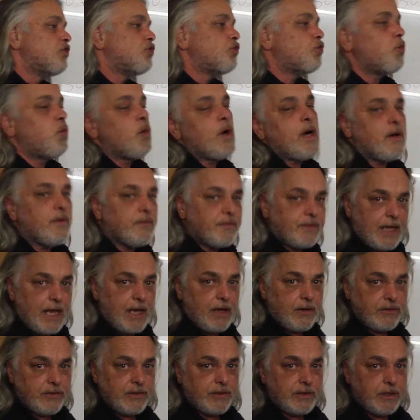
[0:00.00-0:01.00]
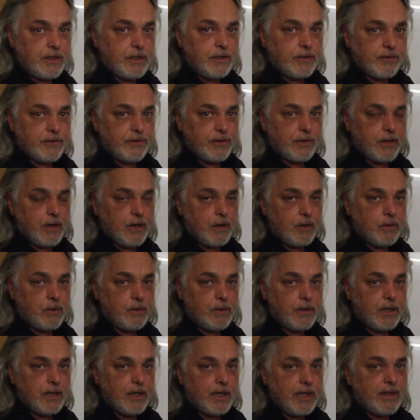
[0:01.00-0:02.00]
12,000 years
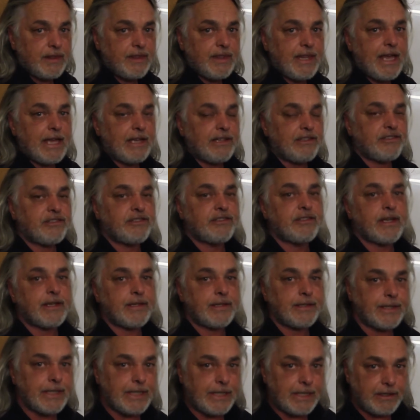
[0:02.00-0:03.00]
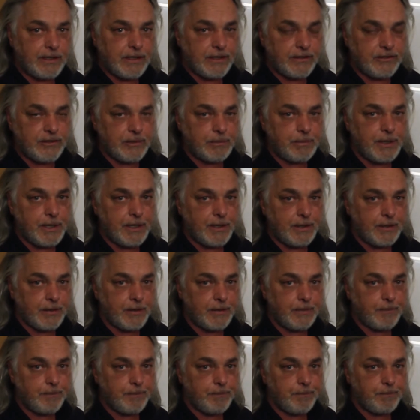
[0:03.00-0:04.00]
ago that suddenly disappeared.